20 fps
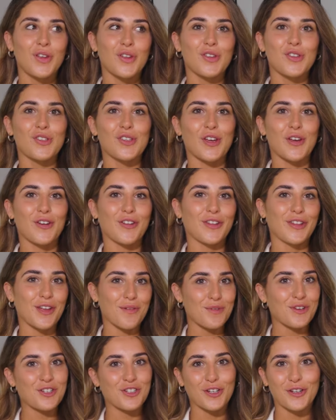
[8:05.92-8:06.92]
So
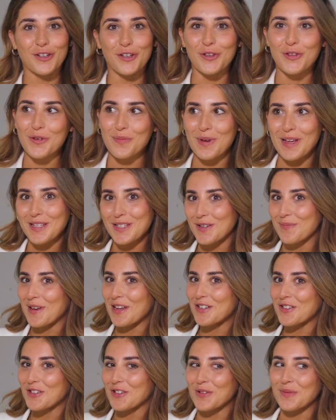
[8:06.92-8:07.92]
let me show you the master
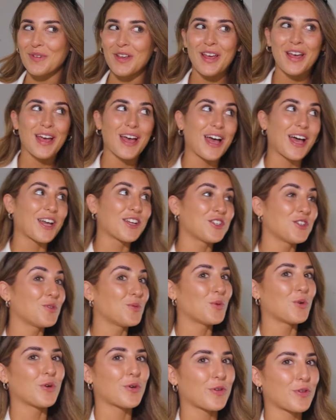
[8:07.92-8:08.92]
bedroom. As you
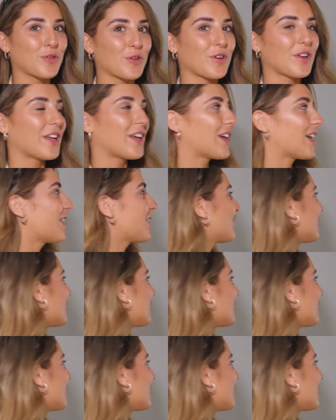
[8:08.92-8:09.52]
walk through here,